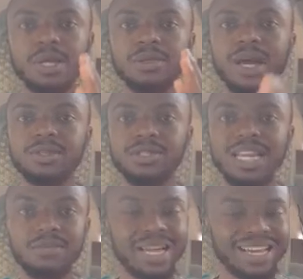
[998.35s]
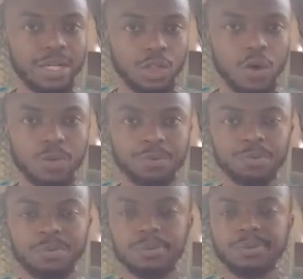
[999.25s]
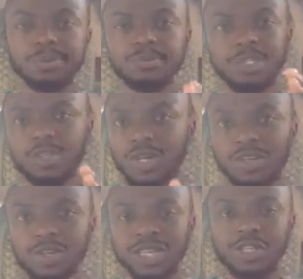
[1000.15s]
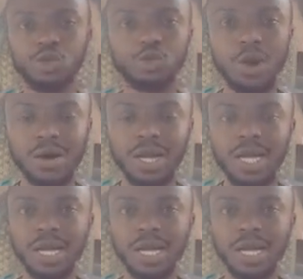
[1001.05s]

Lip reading: That is the level I can go, so it doesn't get too long,